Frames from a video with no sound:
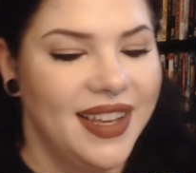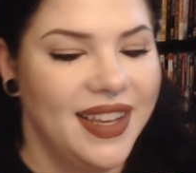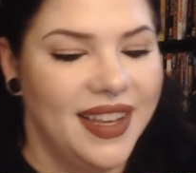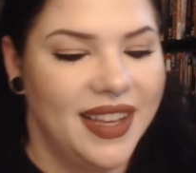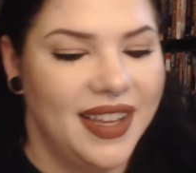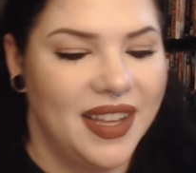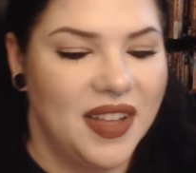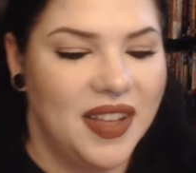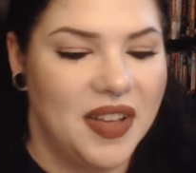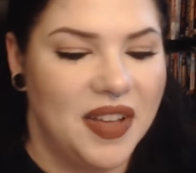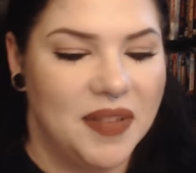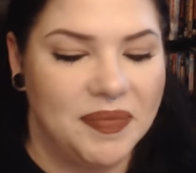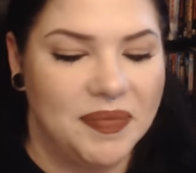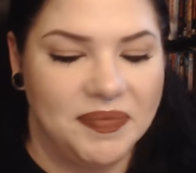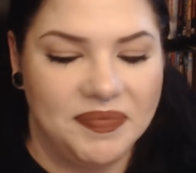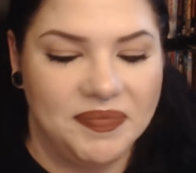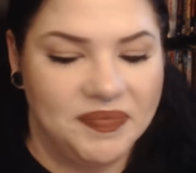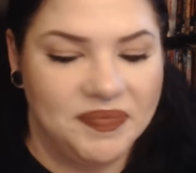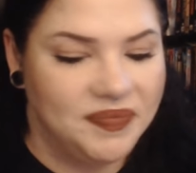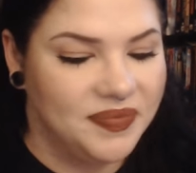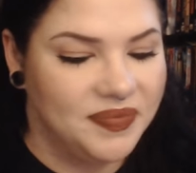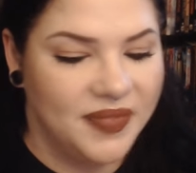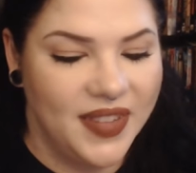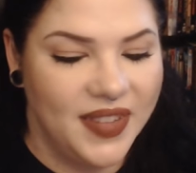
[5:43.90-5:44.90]

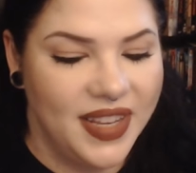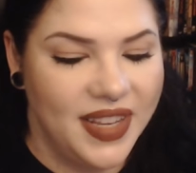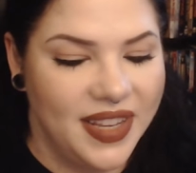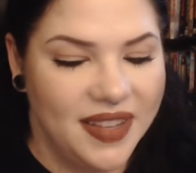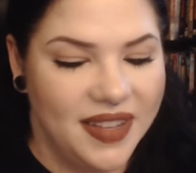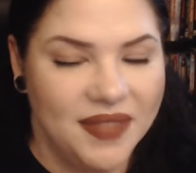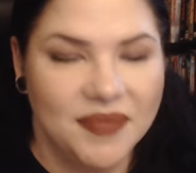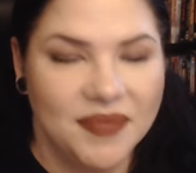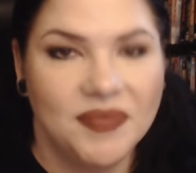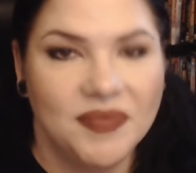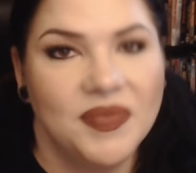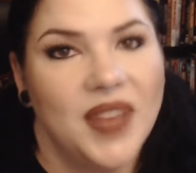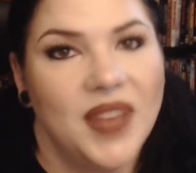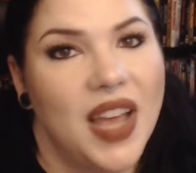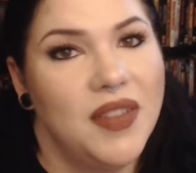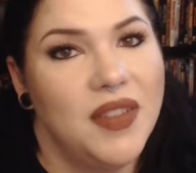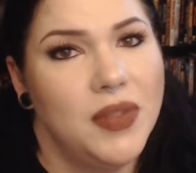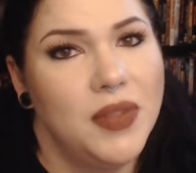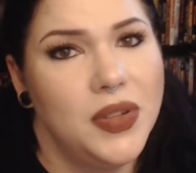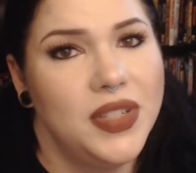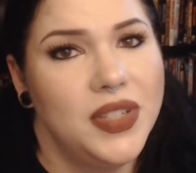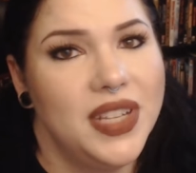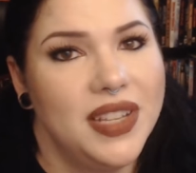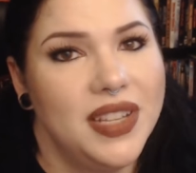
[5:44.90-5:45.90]
Yeah. Have
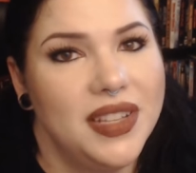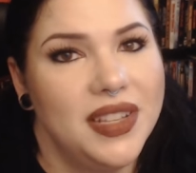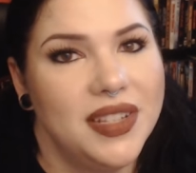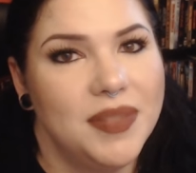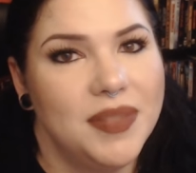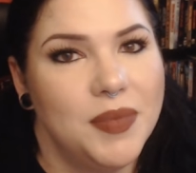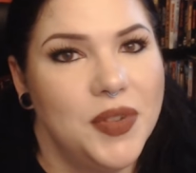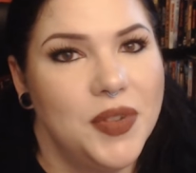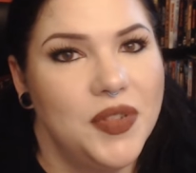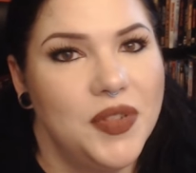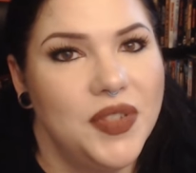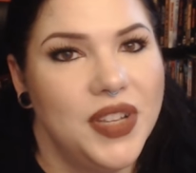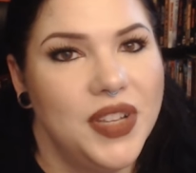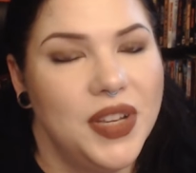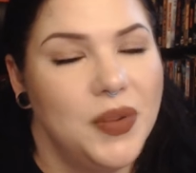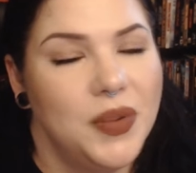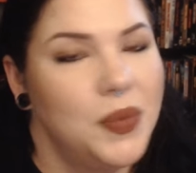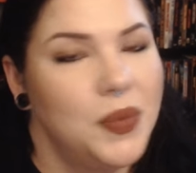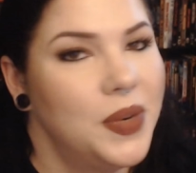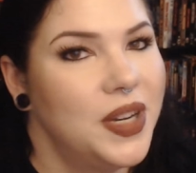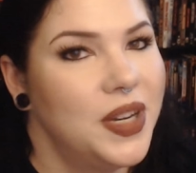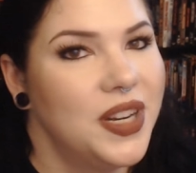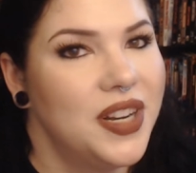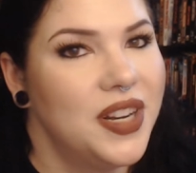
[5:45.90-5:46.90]
you seen this movie?
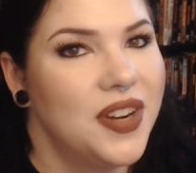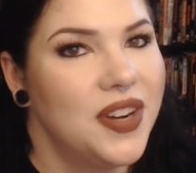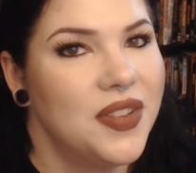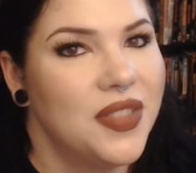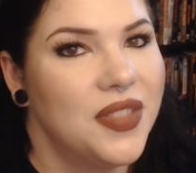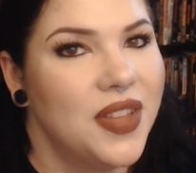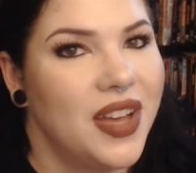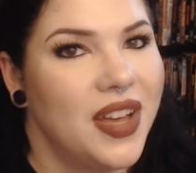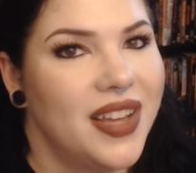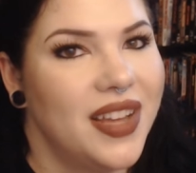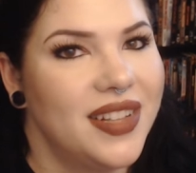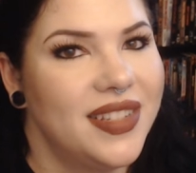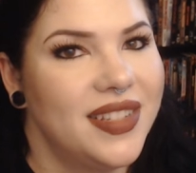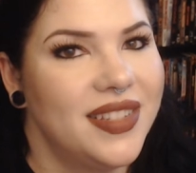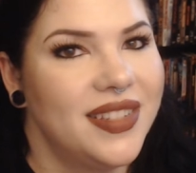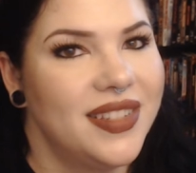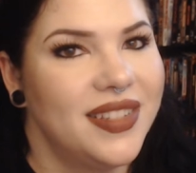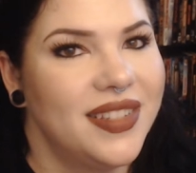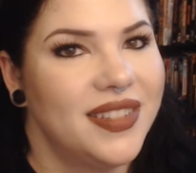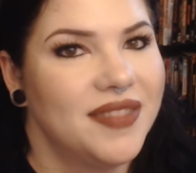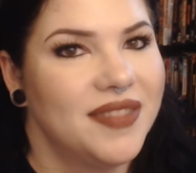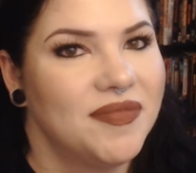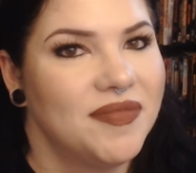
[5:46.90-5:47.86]
What are your thoughts?